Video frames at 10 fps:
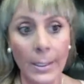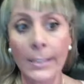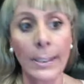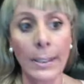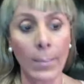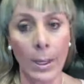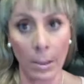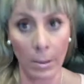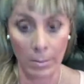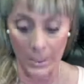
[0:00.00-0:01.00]
It's in the
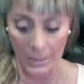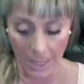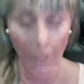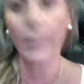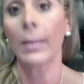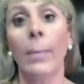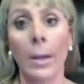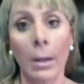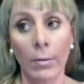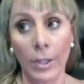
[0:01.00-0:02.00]
middle, is here in the
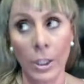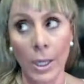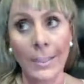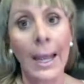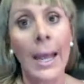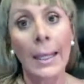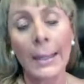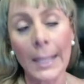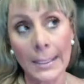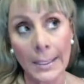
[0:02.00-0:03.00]
middle of the chest.
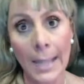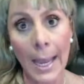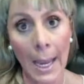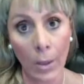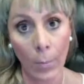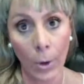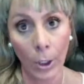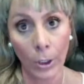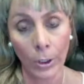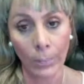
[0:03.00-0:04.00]
This is the end point.